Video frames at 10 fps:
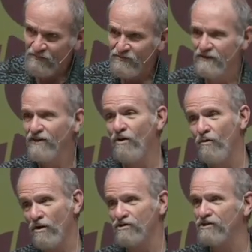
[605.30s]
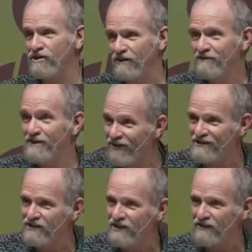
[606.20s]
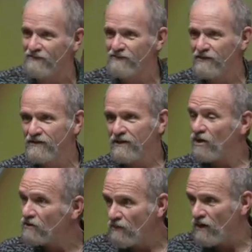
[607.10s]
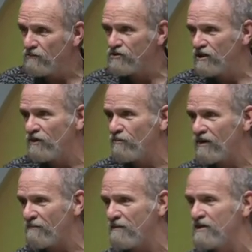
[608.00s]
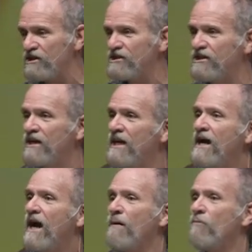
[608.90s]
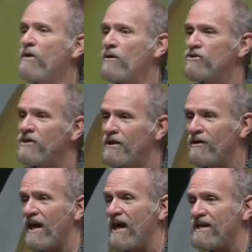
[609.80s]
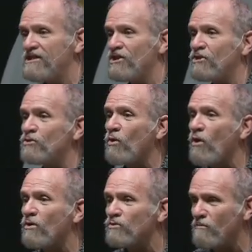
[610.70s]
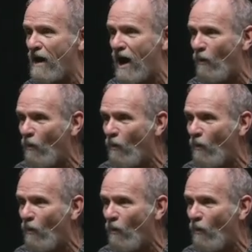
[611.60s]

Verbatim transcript: it's just a slice of it. I like money, do you? I don't love money because the love